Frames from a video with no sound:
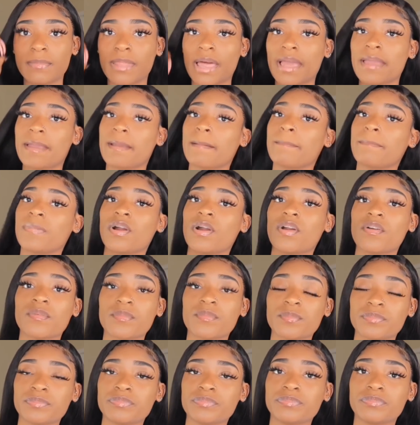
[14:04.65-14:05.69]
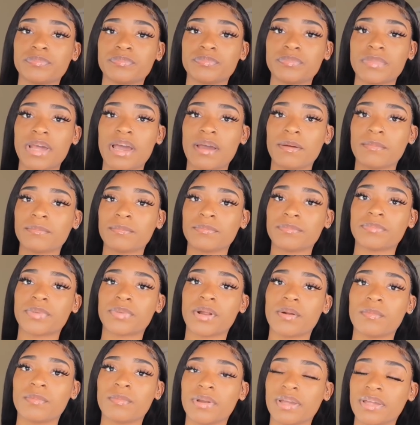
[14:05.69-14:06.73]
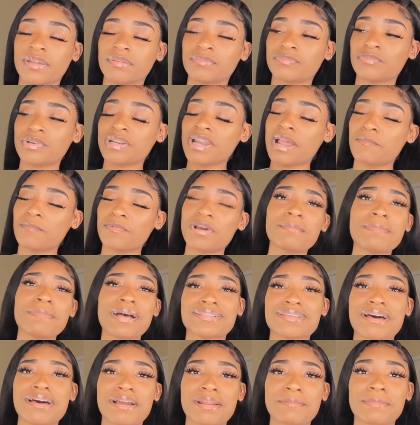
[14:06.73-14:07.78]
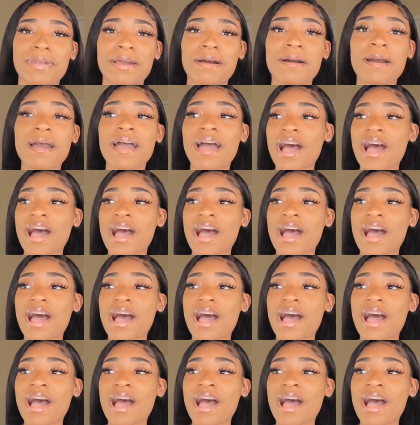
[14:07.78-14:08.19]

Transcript: Like, what am I talking about?